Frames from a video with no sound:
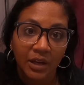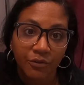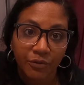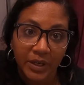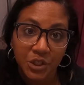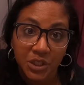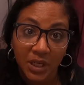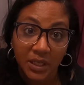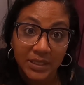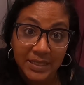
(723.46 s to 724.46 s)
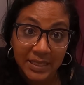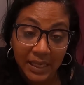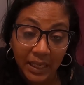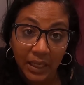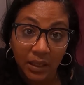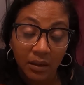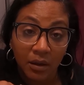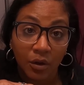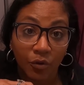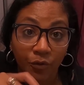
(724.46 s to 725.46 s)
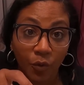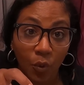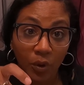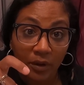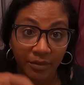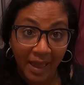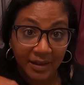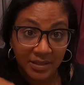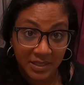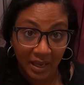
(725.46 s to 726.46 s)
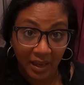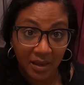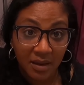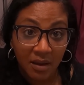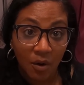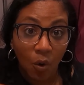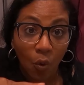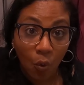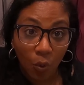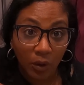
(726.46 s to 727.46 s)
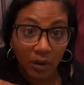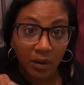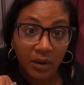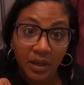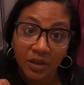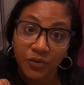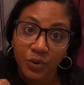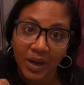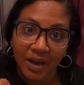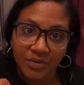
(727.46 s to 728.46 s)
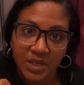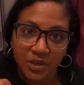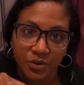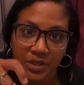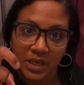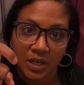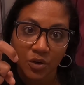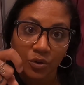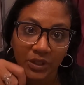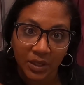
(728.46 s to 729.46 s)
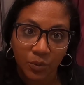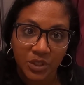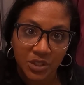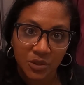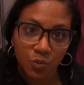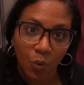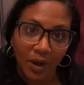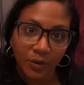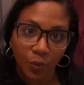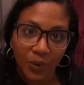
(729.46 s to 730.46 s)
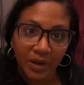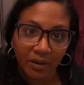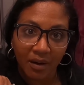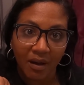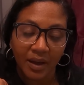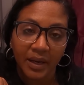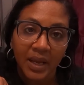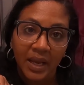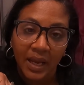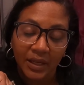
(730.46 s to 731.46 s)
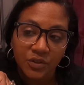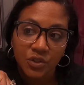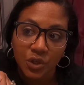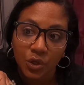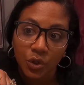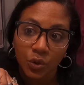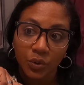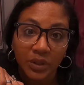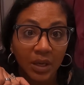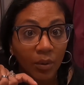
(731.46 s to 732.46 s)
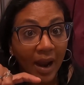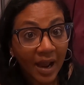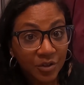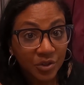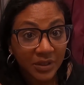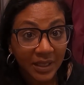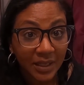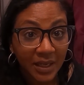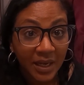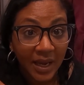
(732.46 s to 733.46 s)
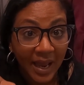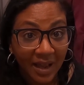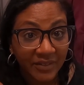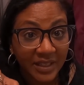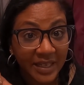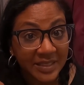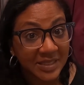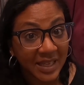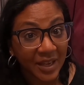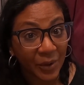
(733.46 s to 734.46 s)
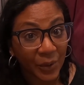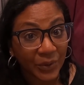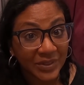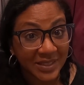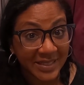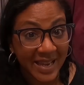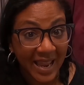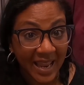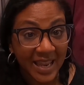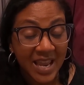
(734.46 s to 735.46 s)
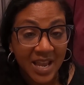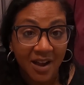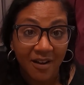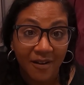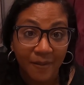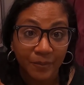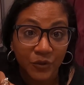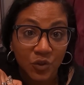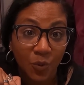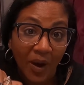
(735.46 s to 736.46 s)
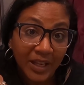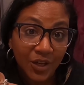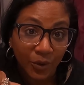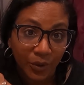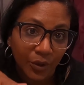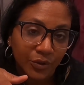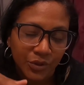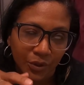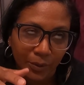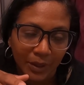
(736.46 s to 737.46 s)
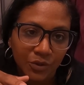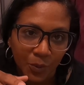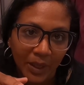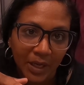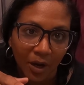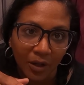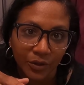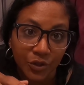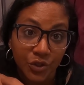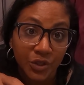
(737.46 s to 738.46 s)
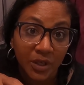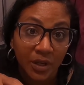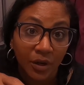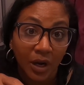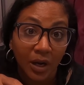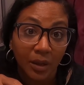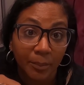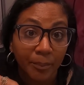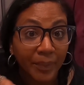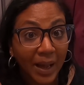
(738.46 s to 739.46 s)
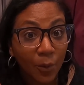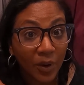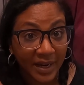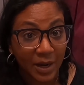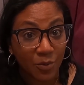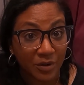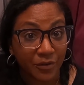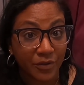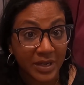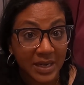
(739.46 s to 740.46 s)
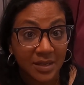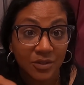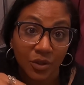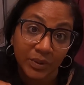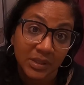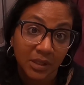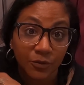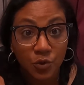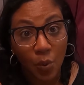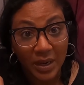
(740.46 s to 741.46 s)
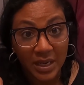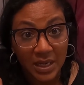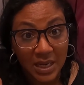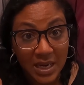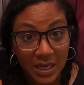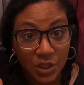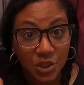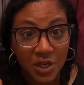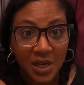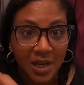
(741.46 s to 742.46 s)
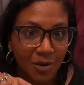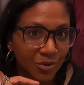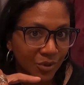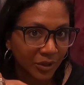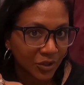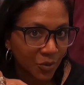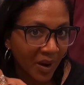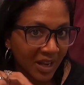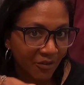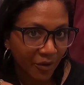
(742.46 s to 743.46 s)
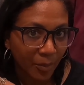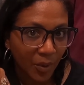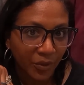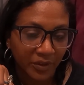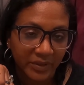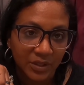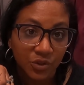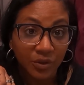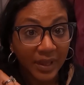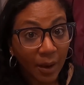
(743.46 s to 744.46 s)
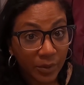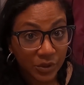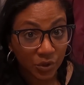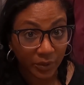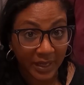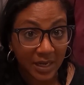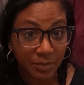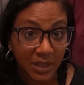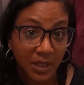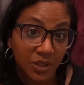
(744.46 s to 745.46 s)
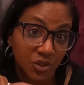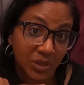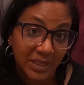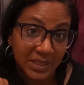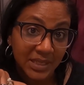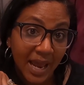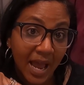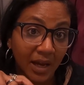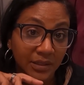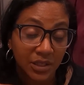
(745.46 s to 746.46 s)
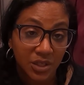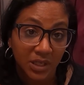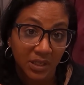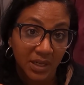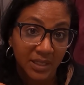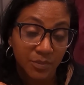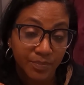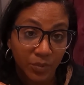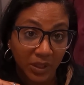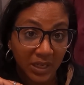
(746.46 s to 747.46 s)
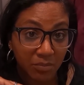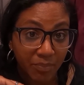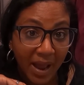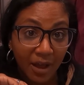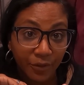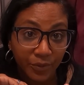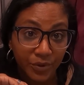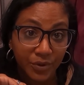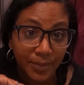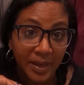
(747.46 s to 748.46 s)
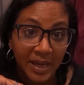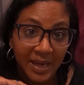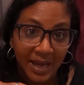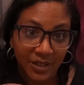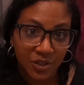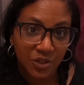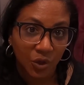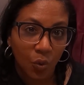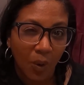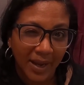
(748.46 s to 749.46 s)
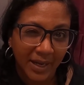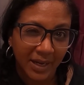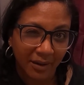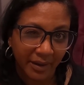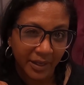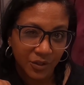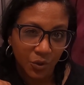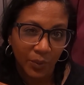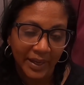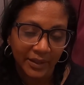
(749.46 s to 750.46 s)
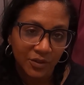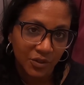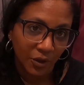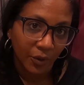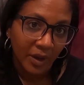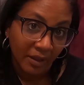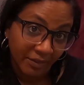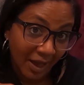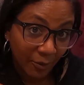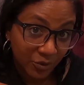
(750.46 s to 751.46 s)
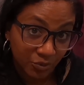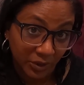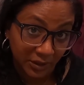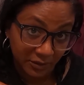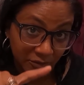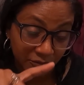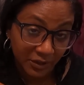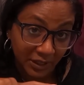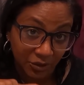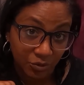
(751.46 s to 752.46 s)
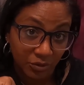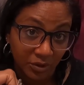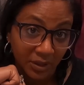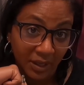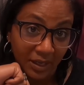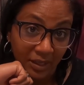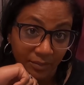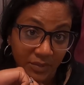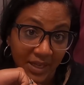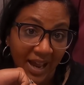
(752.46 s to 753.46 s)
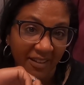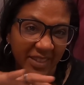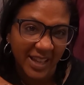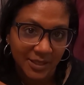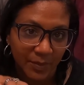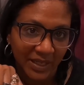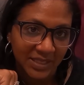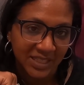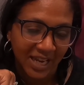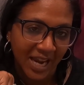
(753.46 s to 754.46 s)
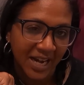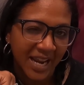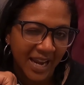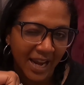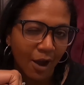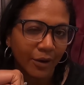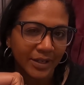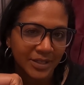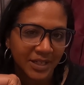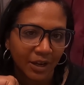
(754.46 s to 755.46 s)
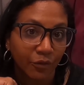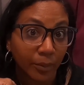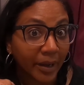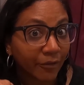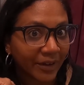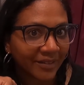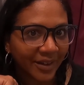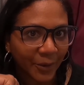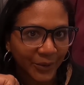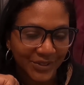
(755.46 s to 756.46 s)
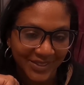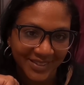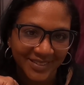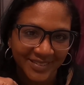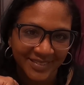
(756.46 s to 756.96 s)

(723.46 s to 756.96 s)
a Freccia ticket for that day, or if you have the Intercity Notte, which is what we're on. And so they were actually having a sale today, 20 euros, so around $20, buy one get one free. So instead of 20 each, it was only 20 for both of us. So that was great because you get snacks and you get a nice clean bathroom and just a quiet area to wait. So that was really, really cool to have that space to kind of hang out in today for about 5 hours.